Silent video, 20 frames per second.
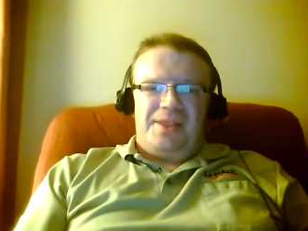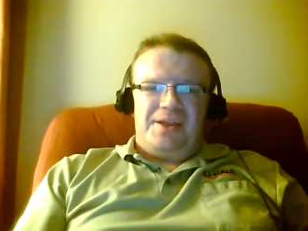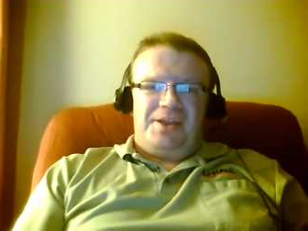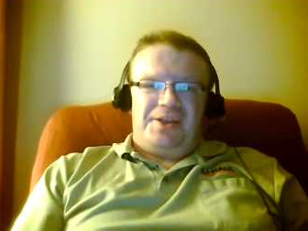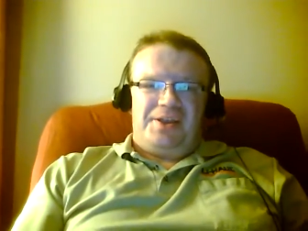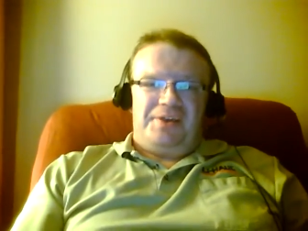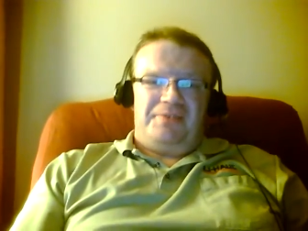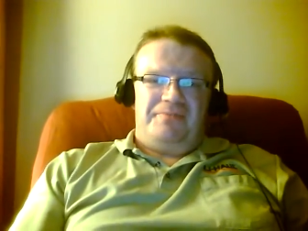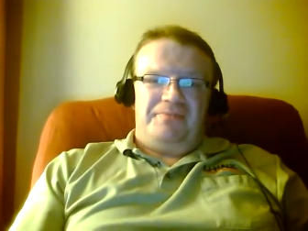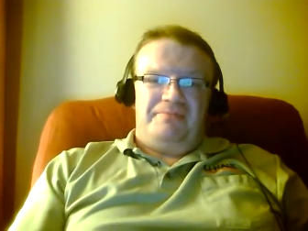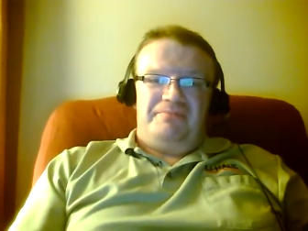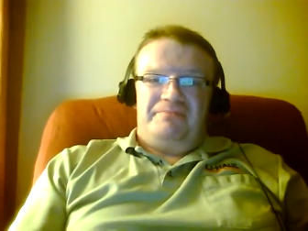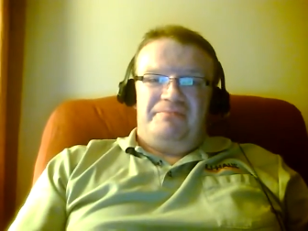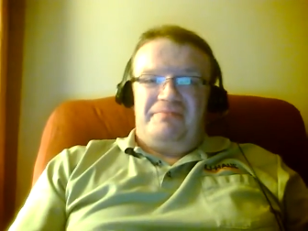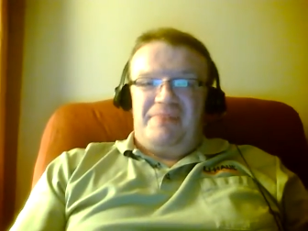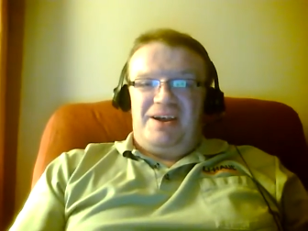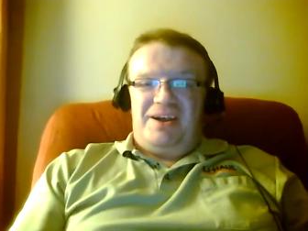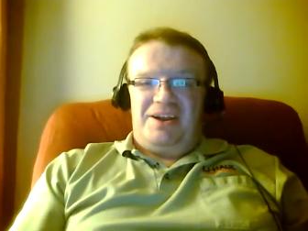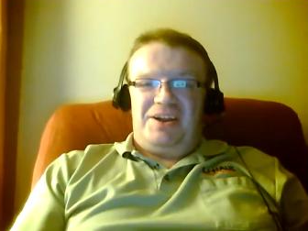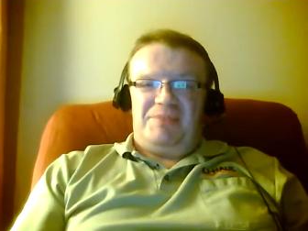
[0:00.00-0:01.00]
So
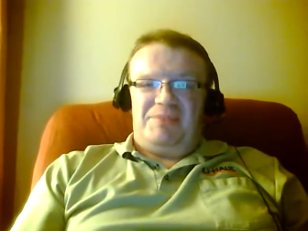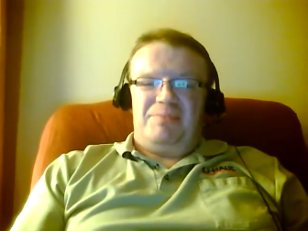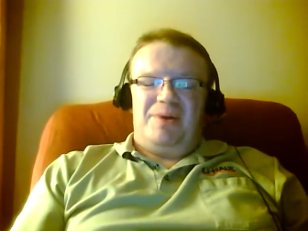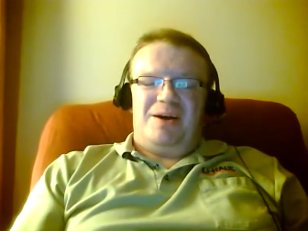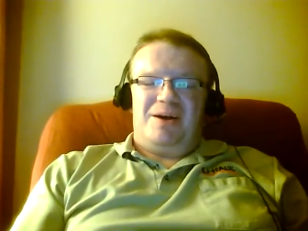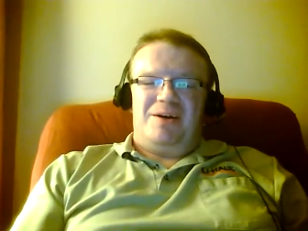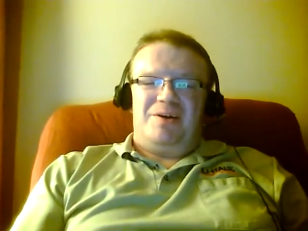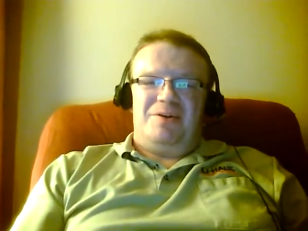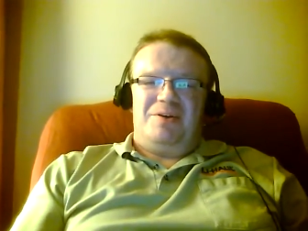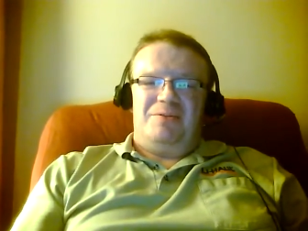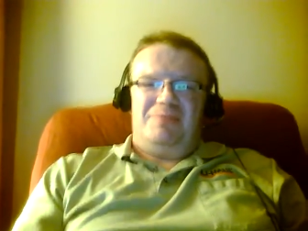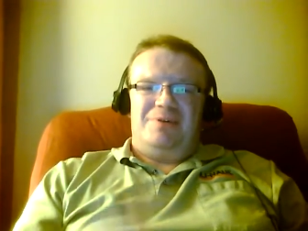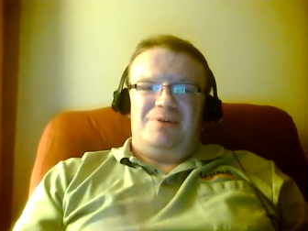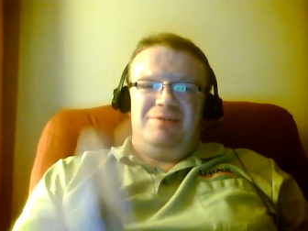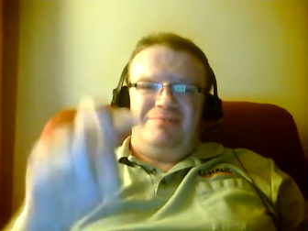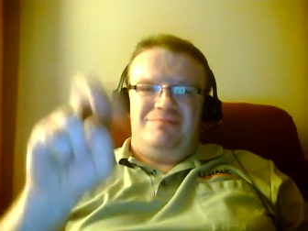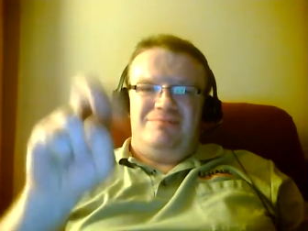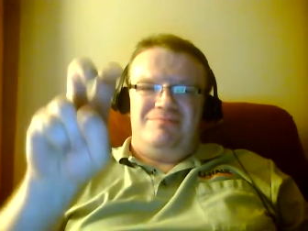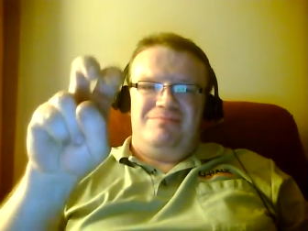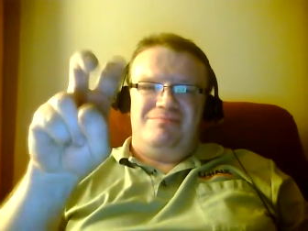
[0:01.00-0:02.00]
I just borrowed one
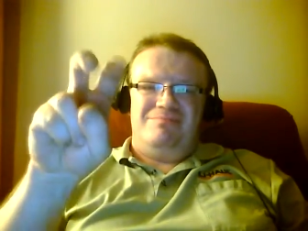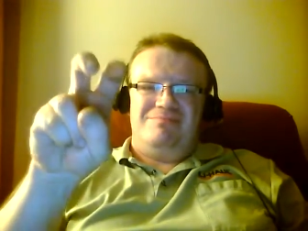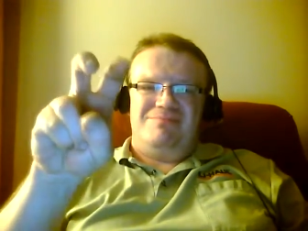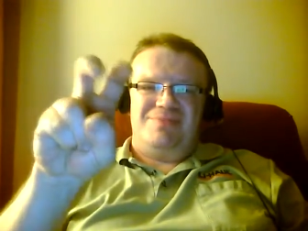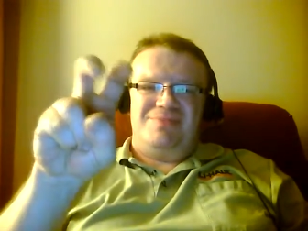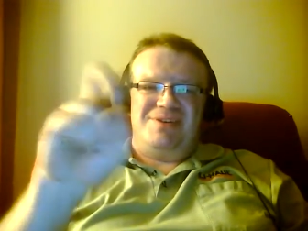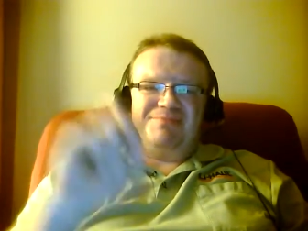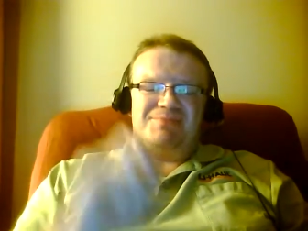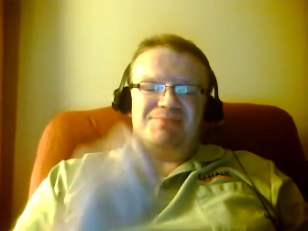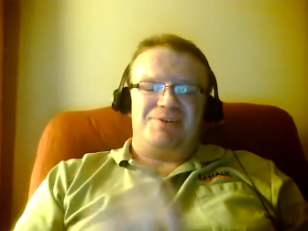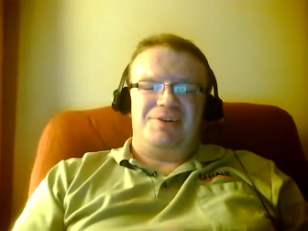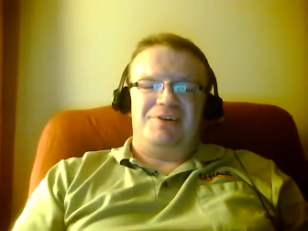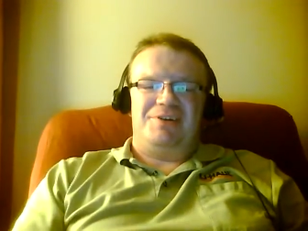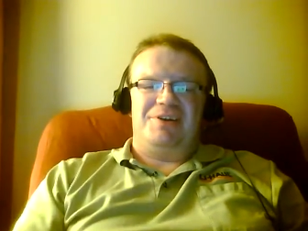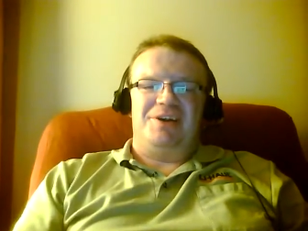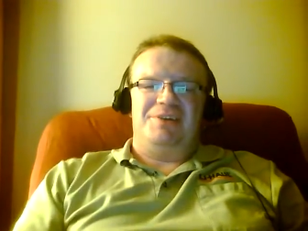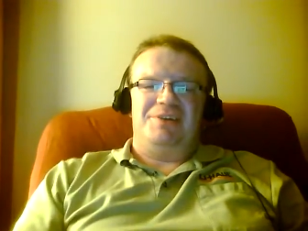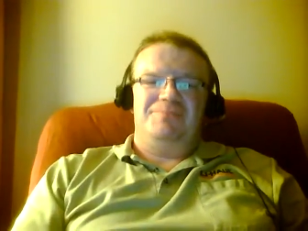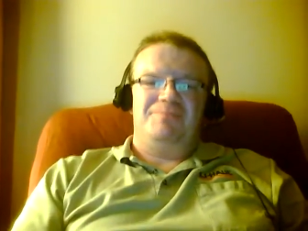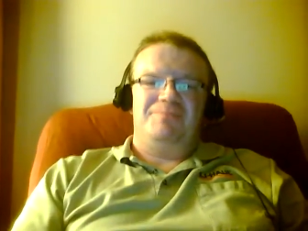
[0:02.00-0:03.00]
temporarily.